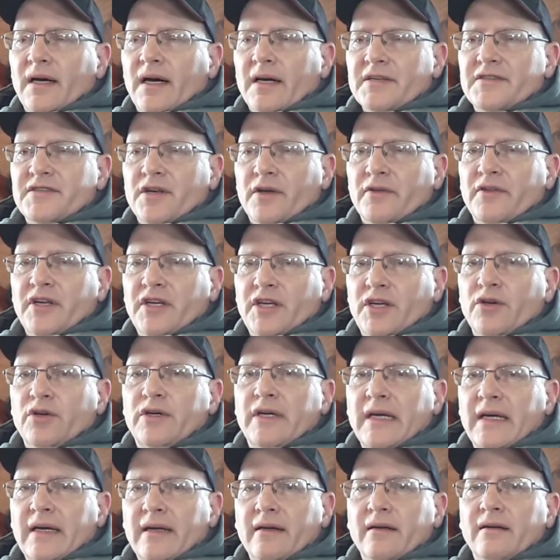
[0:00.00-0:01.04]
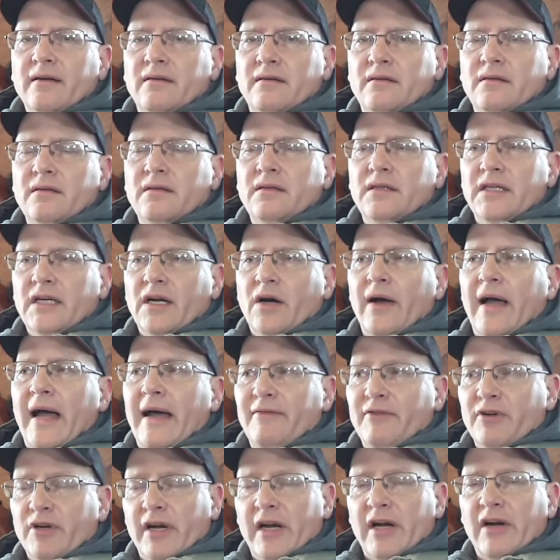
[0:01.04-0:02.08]
so that you can, you know,
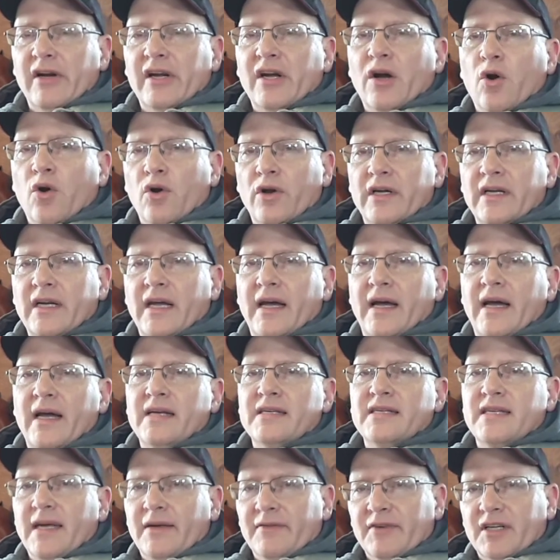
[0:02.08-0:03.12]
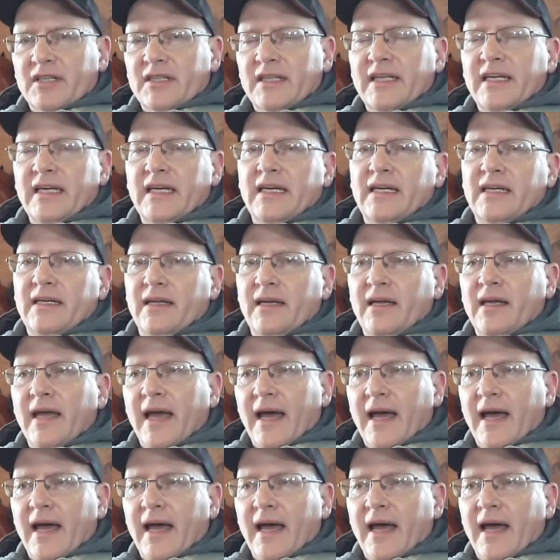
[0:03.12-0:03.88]
have your area organized, have it clean,